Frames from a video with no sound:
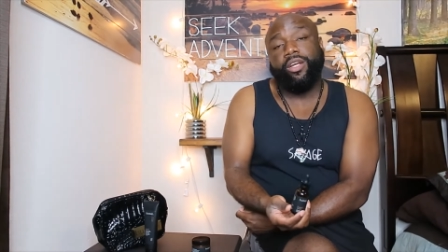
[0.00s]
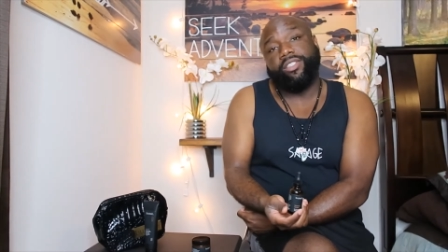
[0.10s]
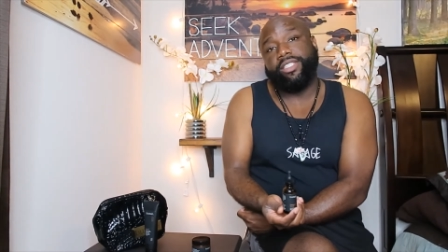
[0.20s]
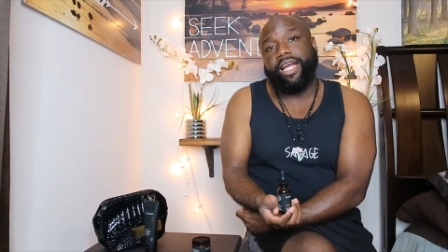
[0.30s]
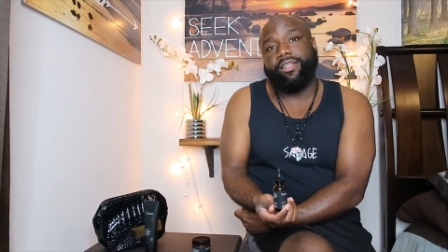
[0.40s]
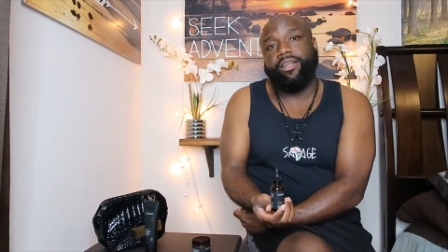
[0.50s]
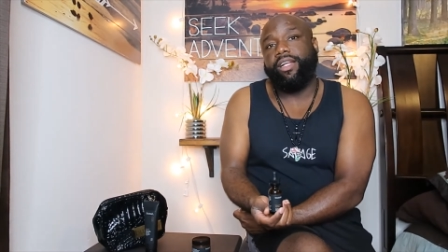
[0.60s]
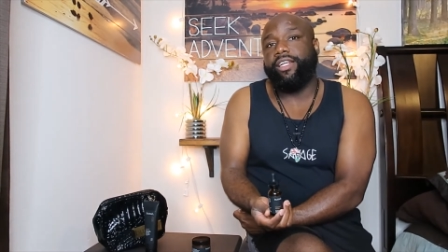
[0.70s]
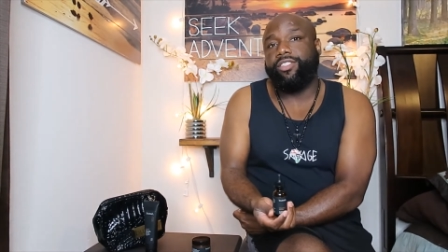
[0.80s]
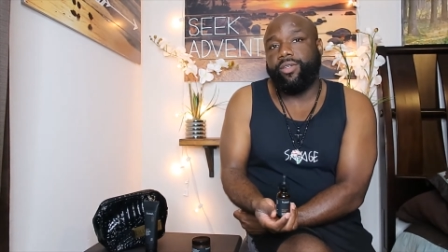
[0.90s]
just like the
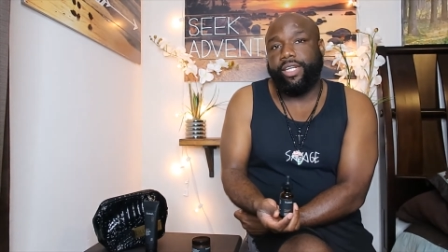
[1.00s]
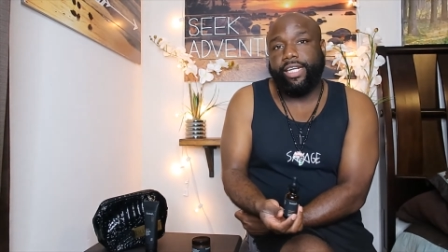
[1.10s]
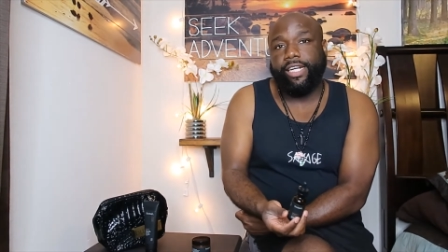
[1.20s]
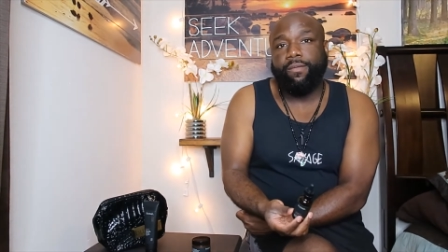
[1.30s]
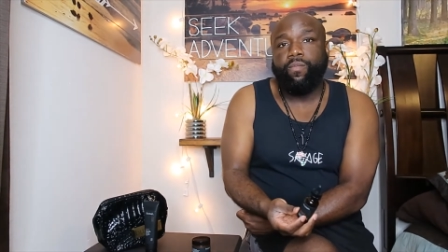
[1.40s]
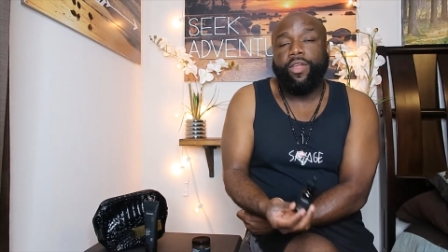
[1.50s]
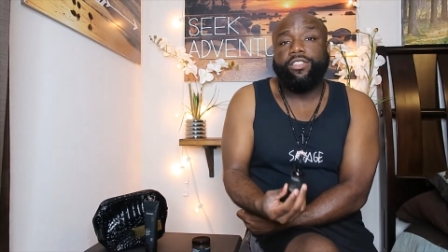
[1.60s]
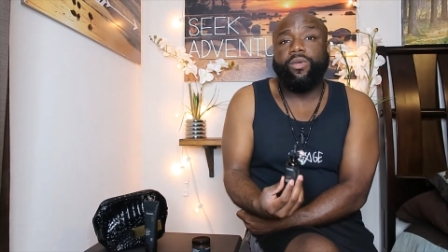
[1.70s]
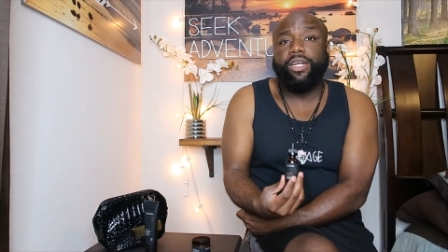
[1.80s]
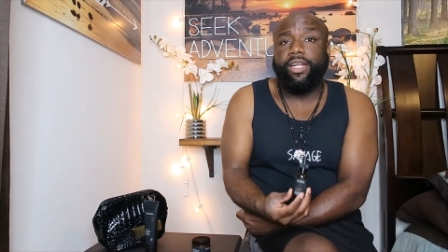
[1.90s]
cleanser did
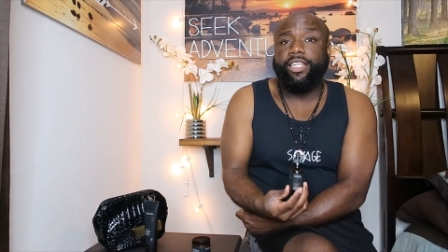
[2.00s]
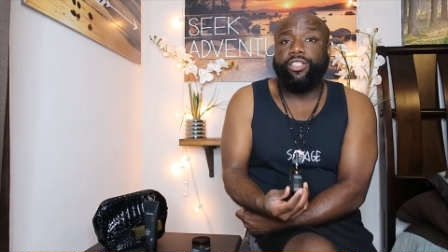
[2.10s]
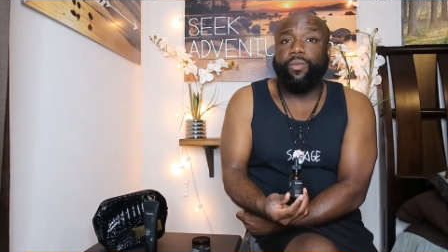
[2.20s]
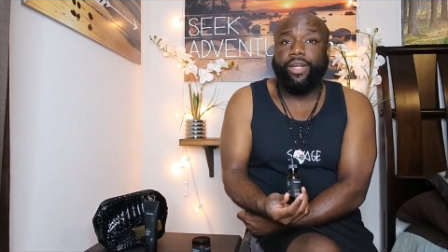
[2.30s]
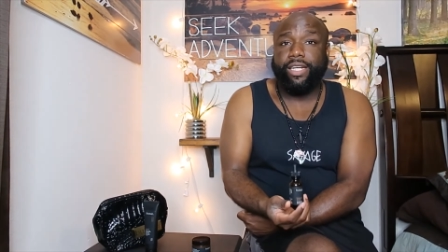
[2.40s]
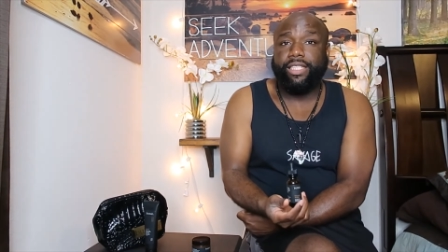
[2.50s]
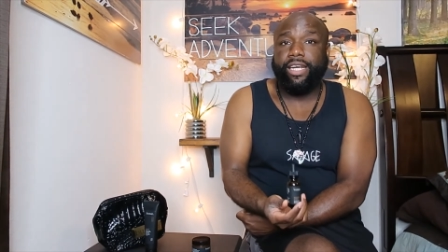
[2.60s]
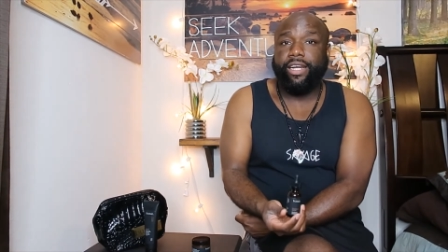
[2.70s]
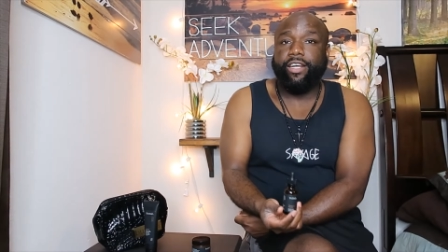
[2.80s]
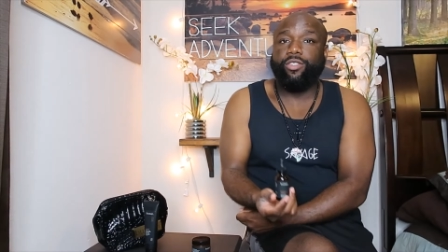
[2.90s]
so the glycerin that's
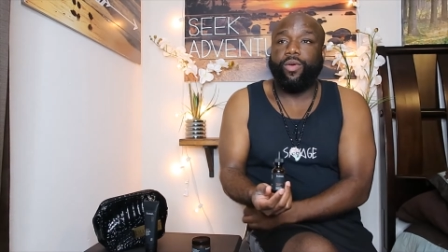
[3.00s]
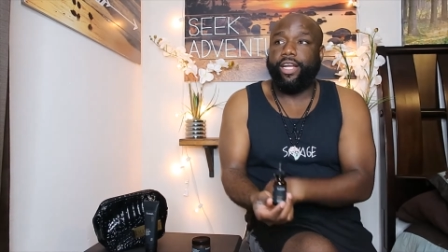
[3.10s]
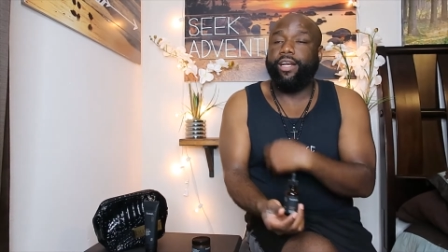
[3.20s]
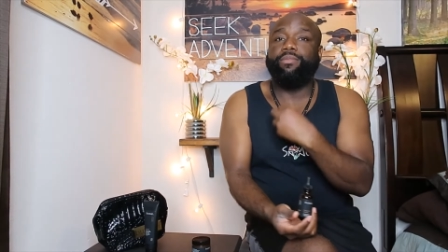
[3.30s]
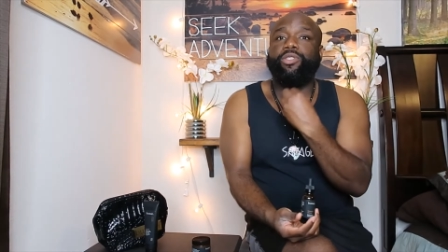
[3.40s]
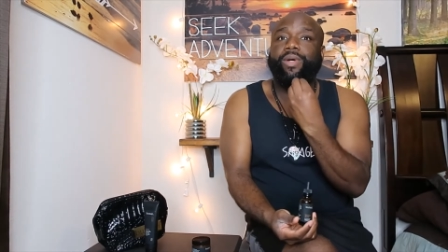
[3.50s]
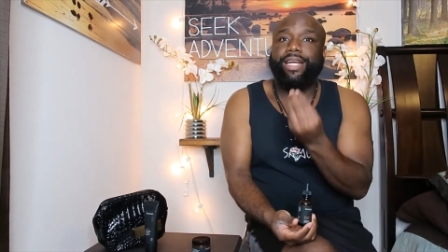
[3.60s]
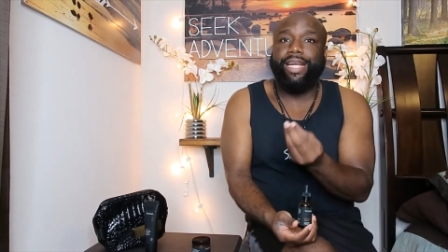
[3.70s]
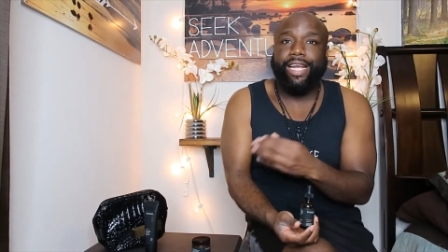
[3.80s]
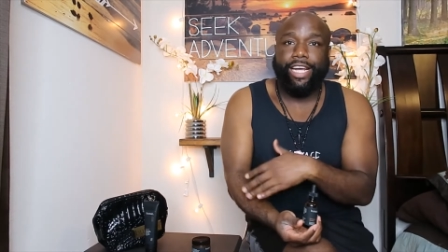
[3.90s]
in there is going to help to
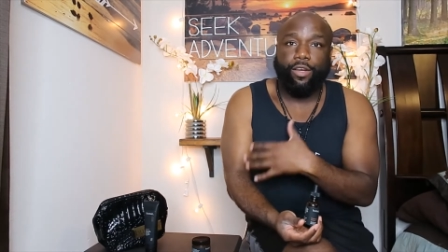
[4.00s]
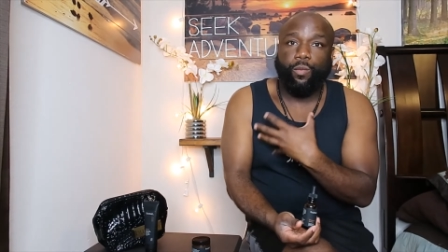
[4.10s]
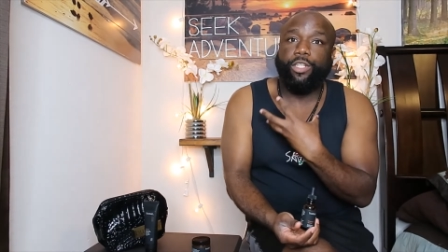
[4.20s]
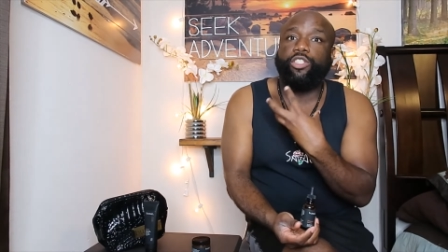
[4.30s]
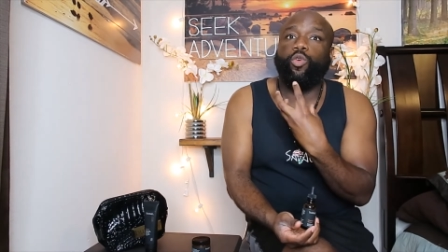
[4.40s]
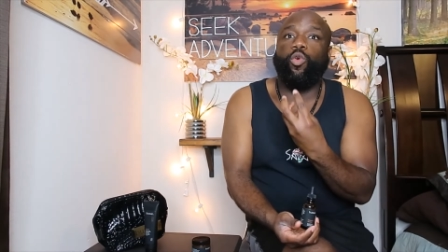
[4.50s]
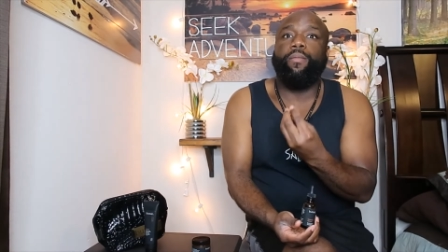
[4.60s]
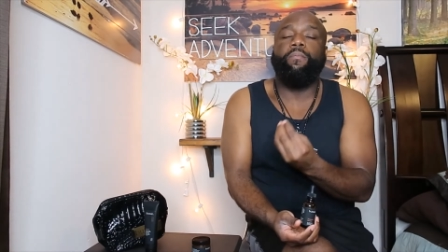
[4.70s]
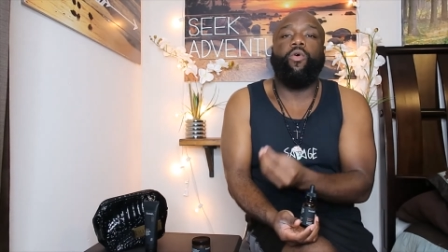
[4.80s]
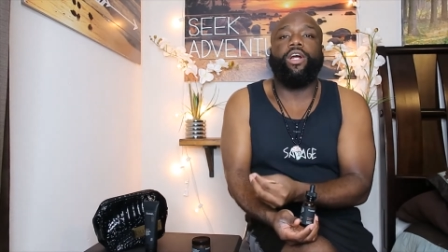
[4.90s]
again restore
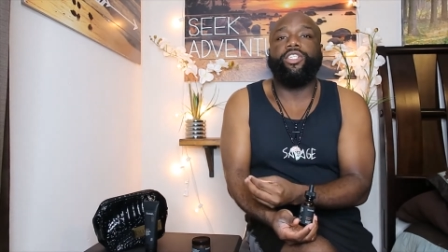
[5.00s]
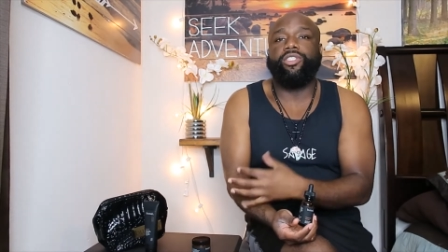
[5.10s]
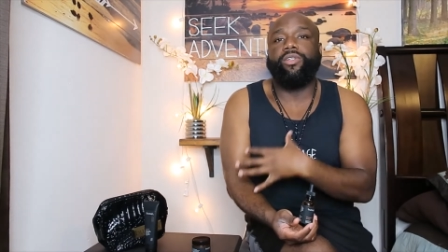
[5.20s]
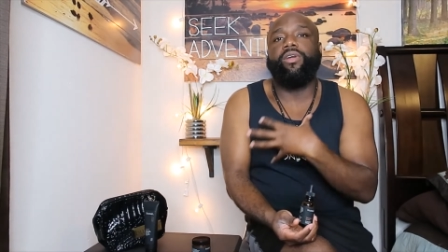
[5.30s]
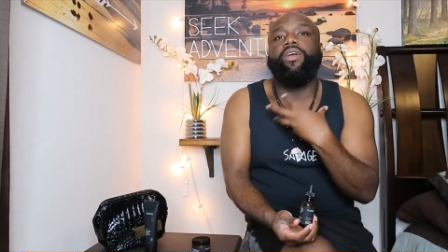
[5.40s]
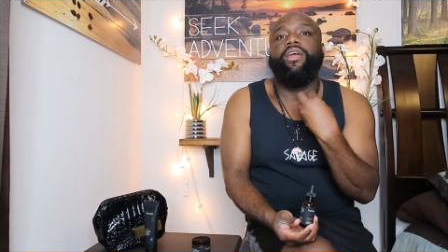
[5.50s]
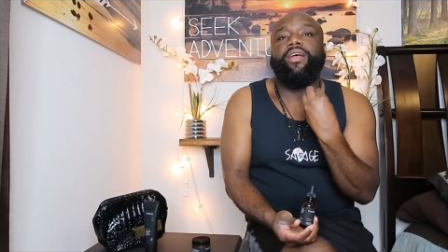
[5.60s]
moisture